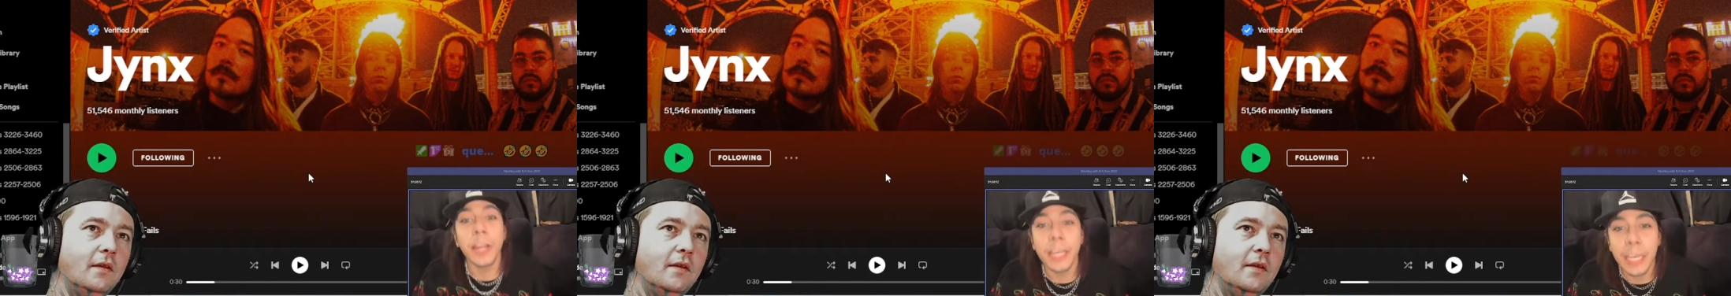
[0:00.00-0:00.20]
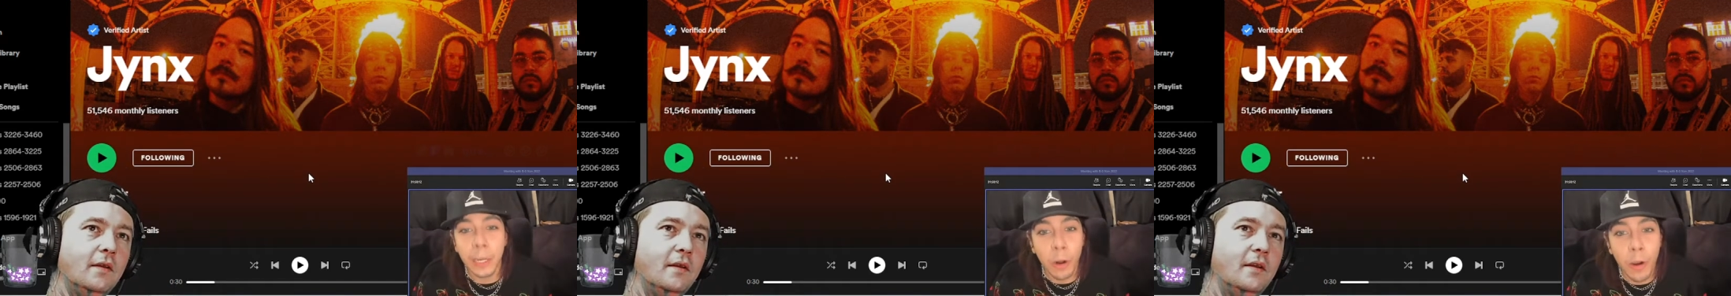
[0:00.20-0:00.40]
Speaker 1: wanted
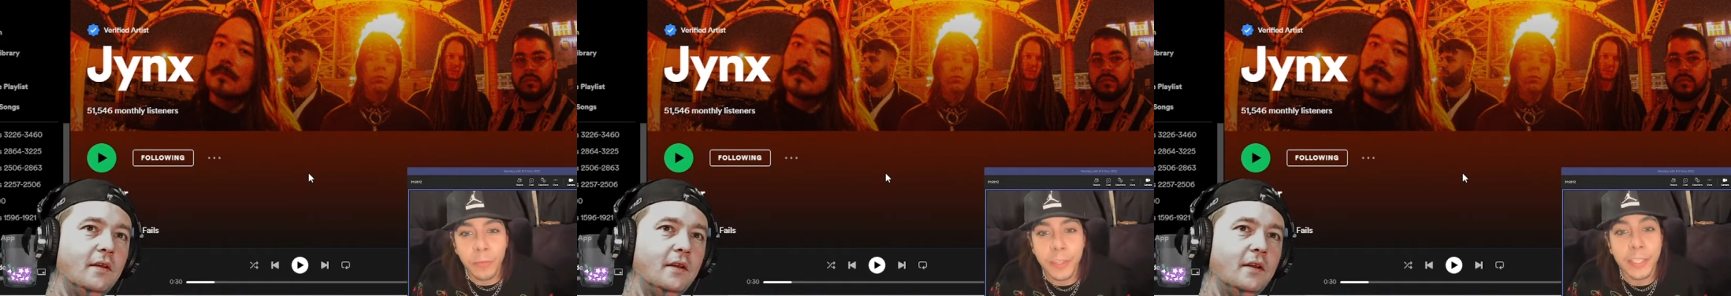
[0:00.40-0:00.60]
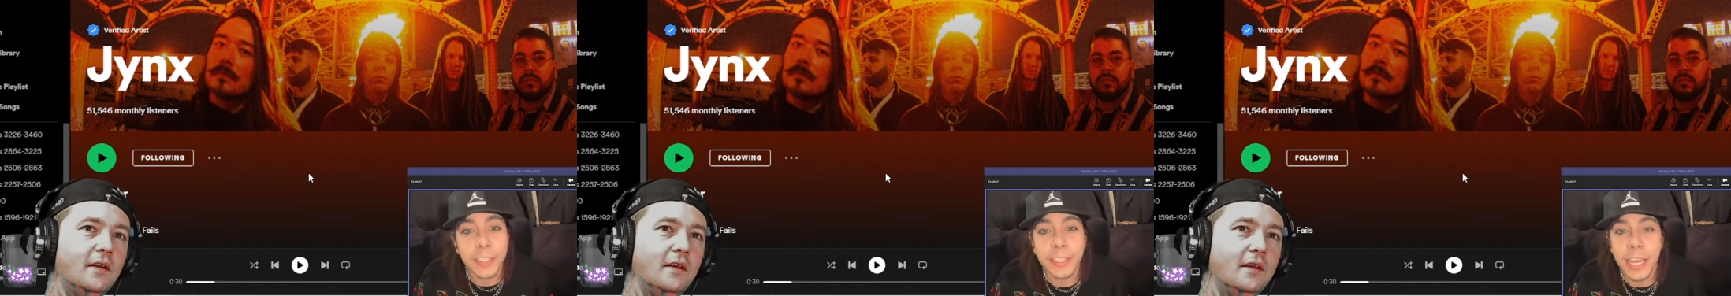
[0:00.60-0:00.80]
to get
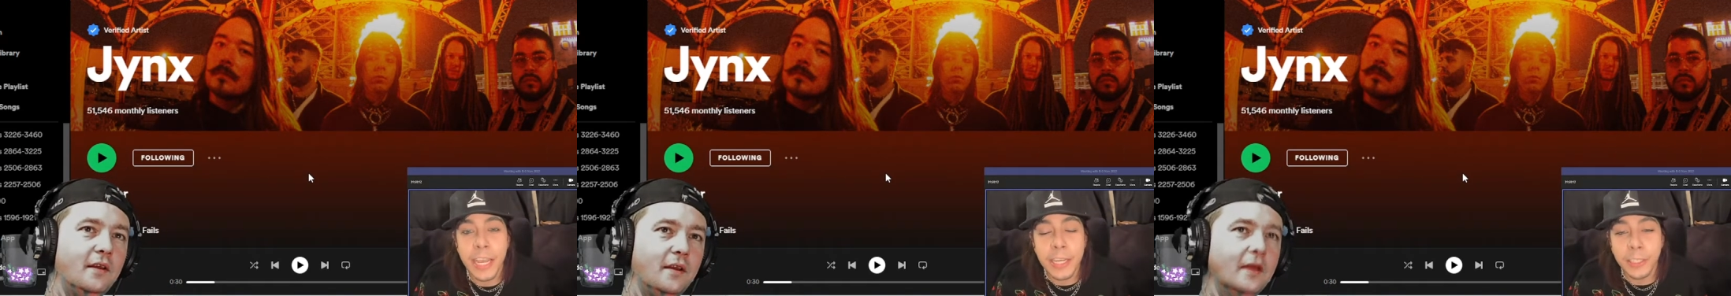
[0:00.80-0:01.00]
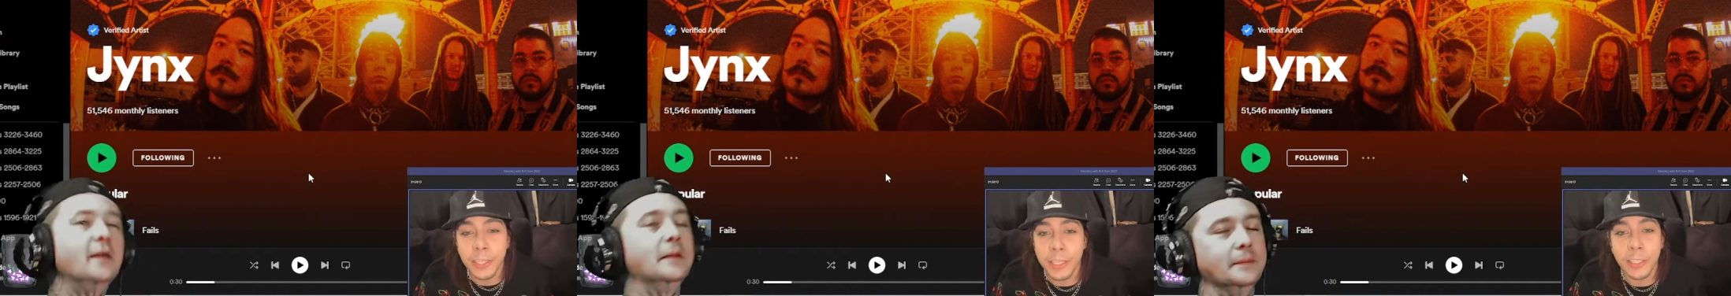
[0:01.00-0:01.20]
off the
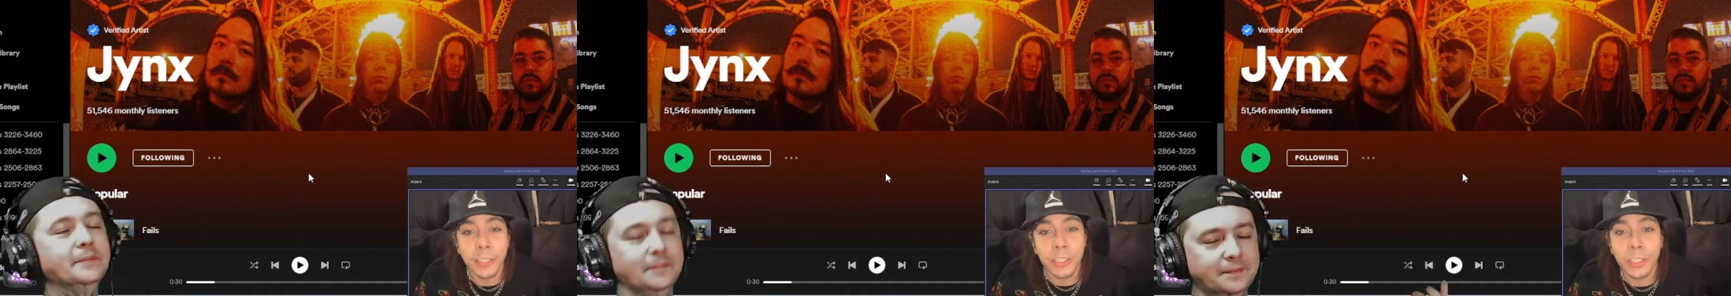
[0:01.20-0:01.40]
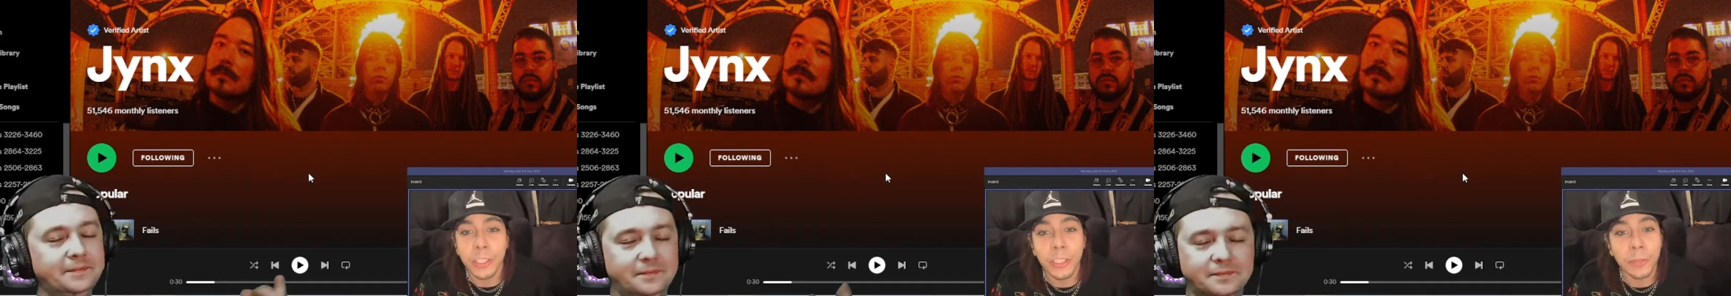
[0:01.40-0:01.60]
stage because
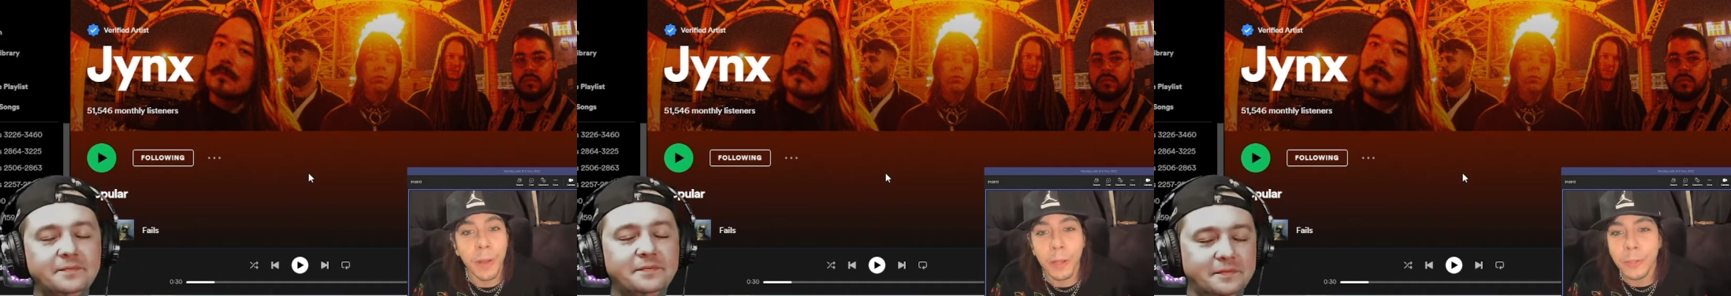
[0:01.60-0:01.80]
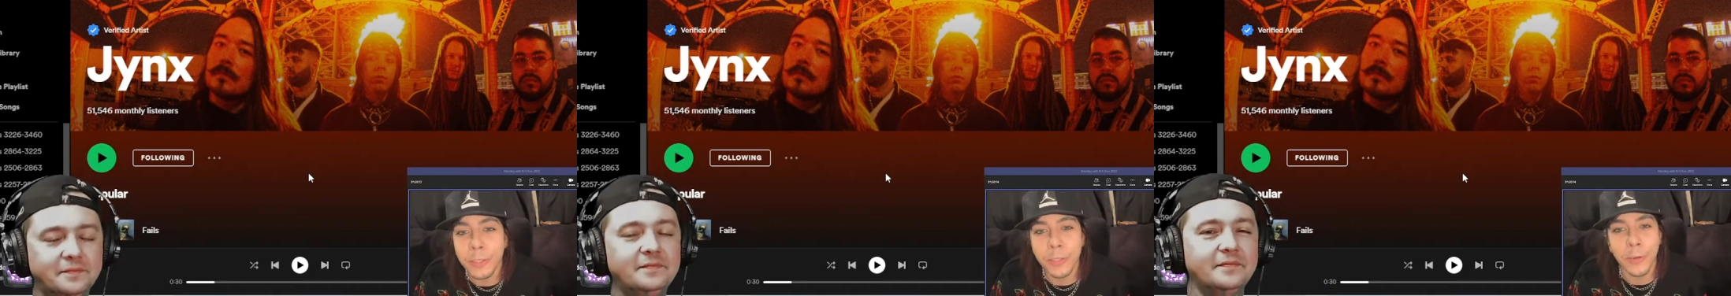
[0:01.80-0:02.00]
it just
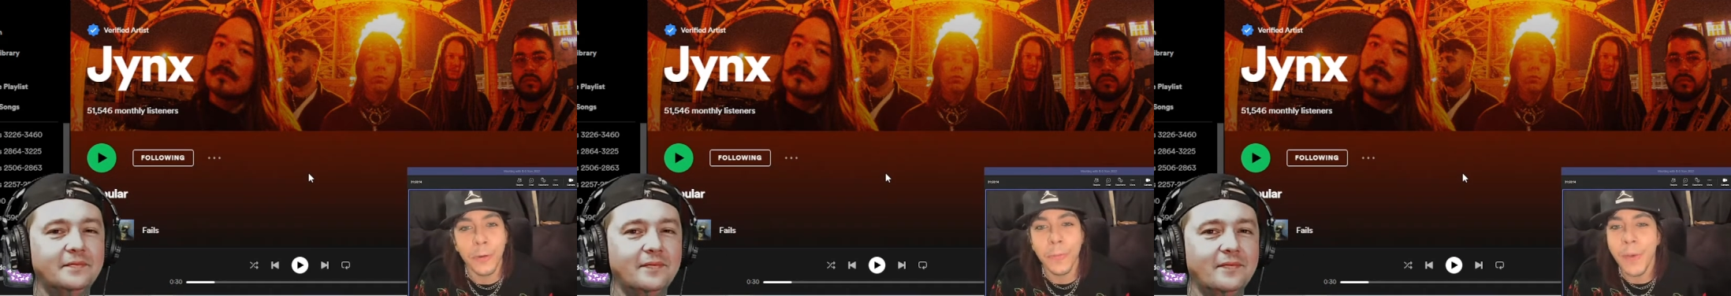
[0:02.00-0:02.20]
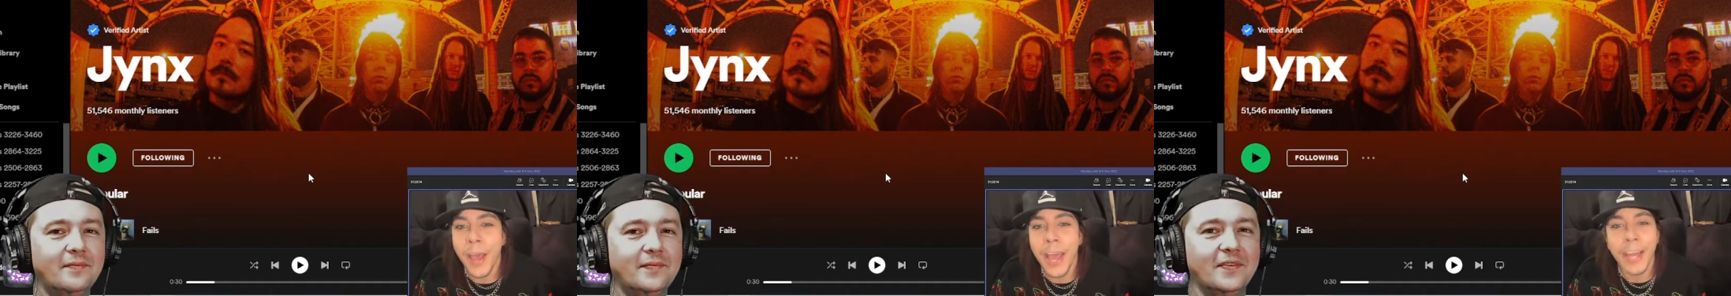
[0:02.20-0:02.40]
smelled so
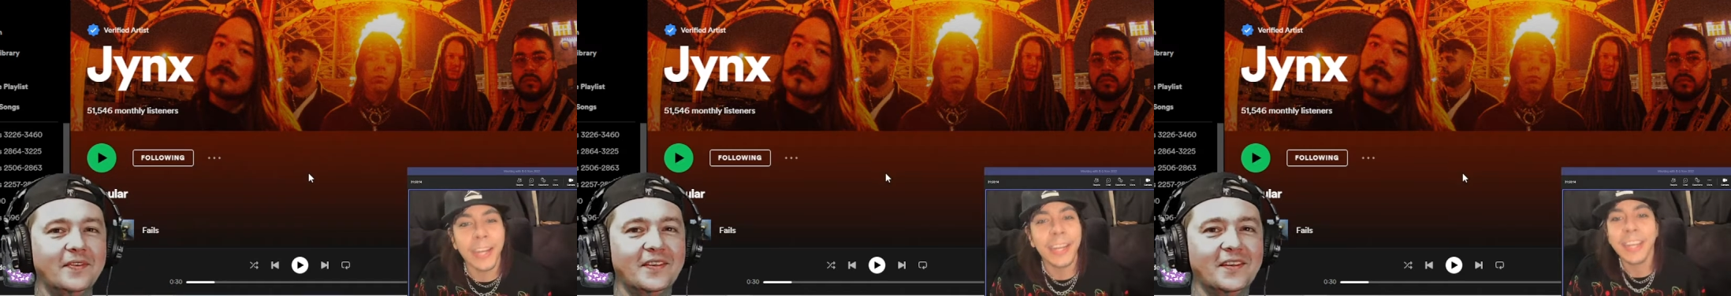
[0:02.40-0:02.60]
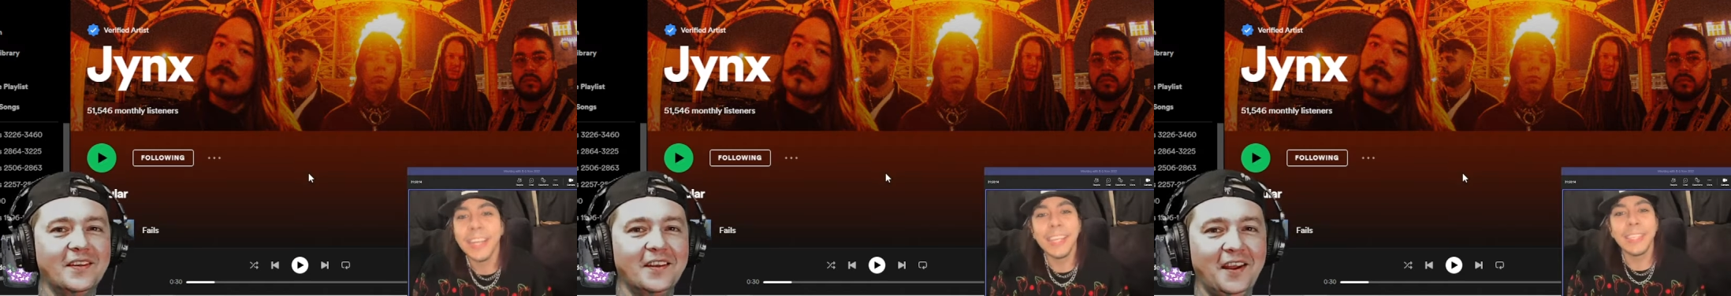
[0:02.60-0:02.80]
bad.